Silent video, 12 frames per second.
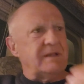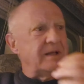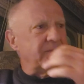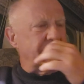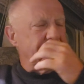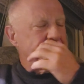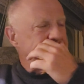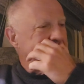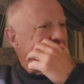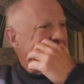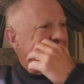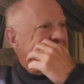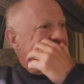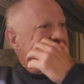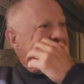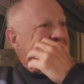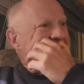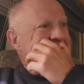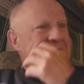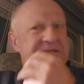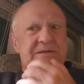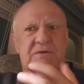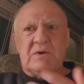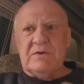climbing. I
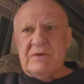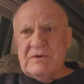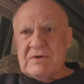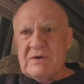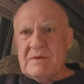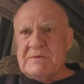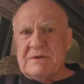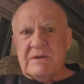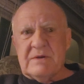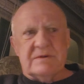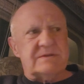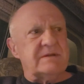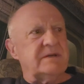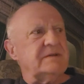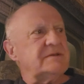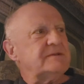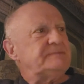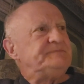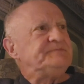used to know the terms of those things.